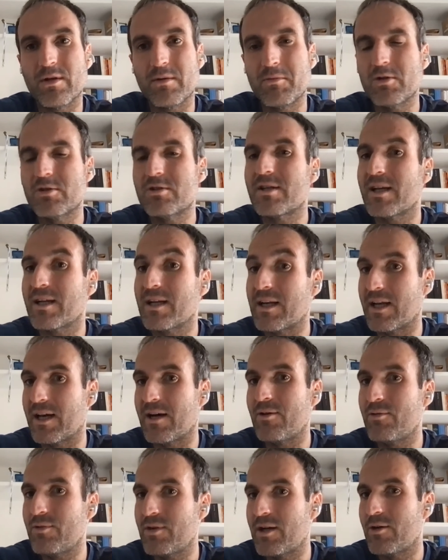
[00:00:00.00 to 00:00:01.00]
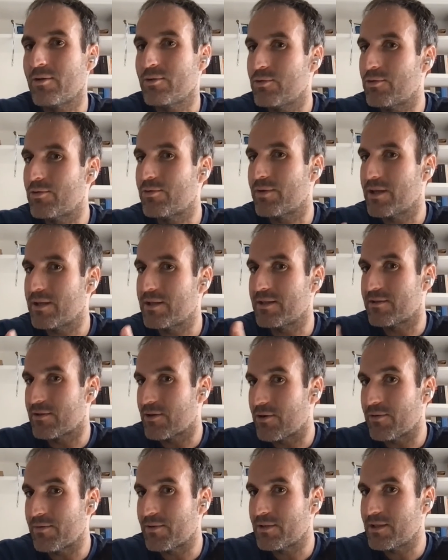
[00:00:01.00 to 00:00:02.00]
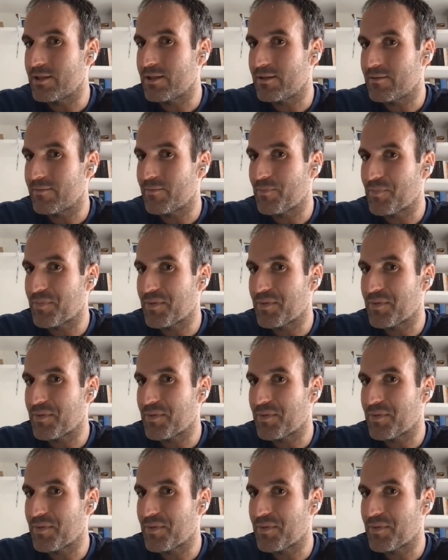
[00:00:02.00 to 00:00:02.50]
I'm not saying now you really discovered it,